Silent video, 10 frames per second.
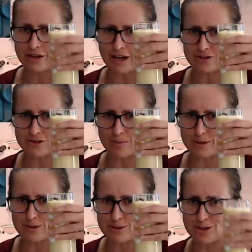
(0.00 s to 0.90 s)
a
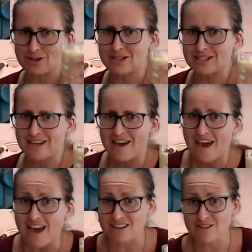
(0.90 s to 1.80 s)
tropical juice
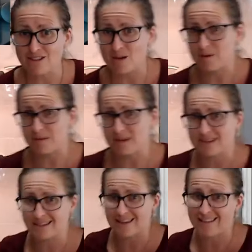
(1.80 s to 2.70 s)
in your
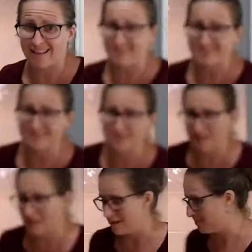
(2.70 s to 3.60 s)
Thermomix in less than a minute